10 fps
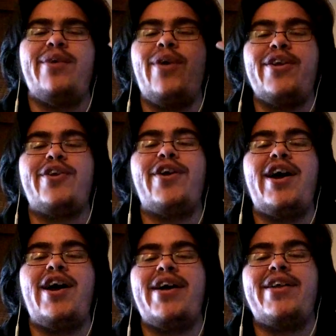where to
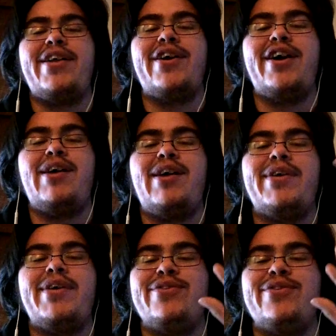crop, how to crop, and
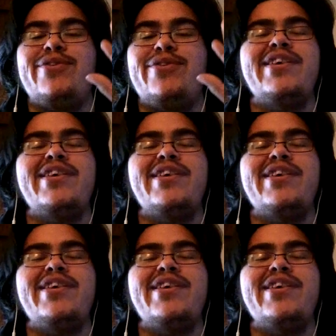do,